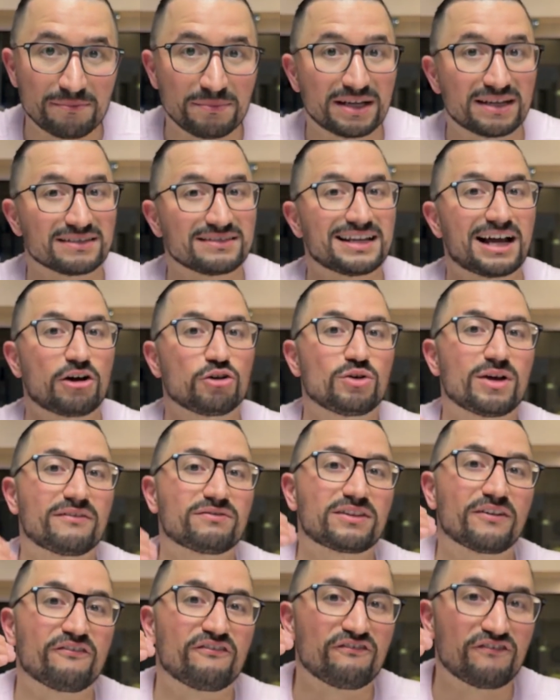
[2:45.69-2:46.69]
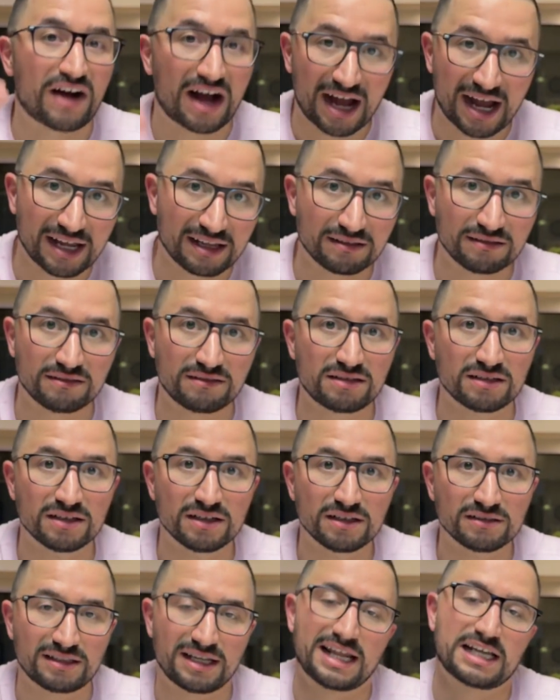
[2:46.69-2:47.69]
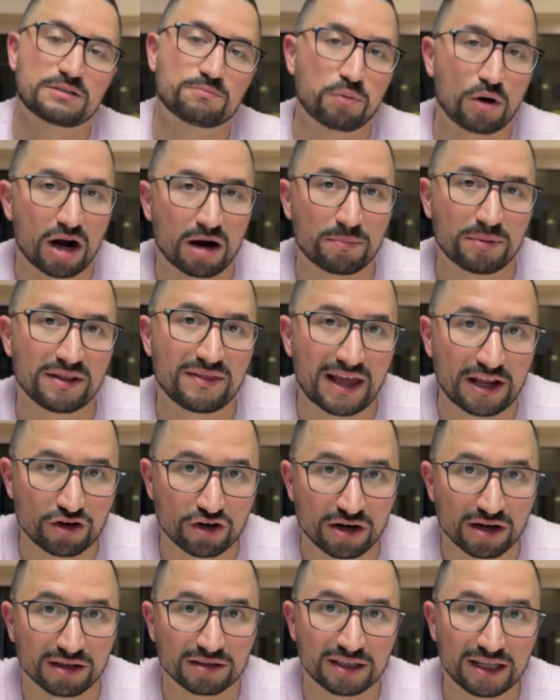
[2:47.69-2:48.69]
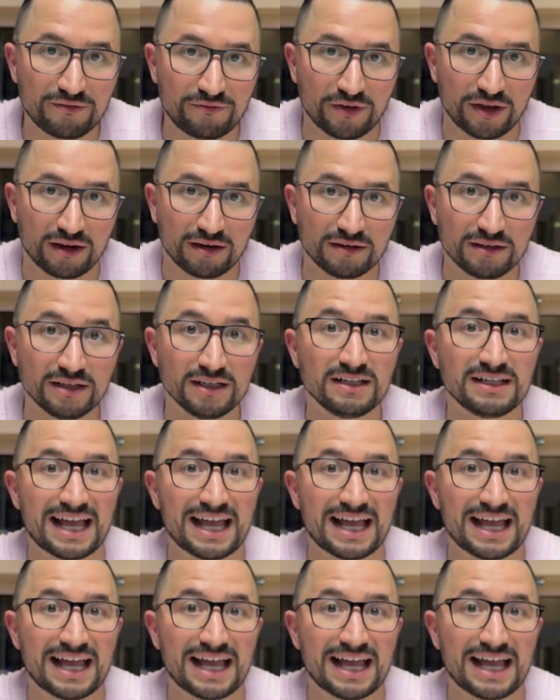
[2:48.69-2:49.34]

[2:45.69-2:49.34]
because now you have to find the next property that you're going to live in.